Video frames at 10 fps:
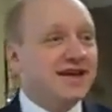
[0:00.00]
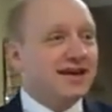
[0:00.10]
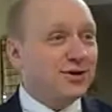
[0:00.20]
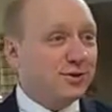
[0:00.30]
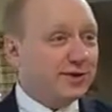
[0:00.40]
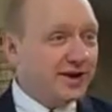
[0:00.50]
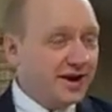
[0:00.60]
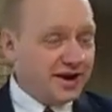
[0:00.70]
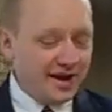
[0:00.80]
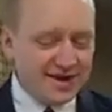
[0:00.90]
including
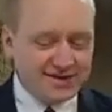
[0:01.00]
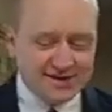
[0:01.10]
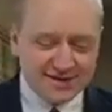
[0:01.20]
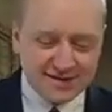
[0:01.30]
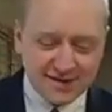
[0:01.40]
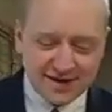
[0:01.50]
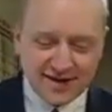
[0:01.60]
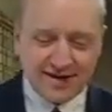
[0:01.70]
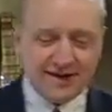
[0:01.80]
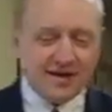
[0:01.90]
our guest,
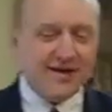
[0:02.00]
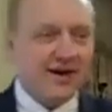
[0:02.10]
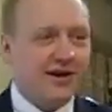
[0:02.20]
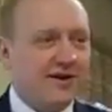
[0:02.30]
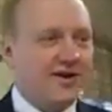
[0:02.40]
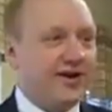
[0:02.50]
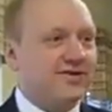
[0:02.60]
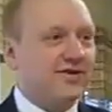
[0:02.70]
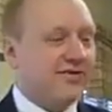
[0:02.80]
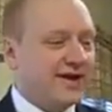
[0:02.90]
Area
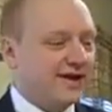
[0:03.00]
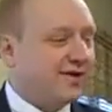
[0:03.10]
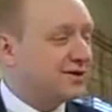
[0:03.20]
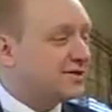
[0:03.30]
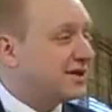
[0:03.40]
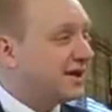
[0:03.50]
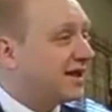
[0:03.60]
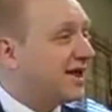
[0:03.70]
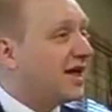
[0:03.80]
Governor Randy Hochstein.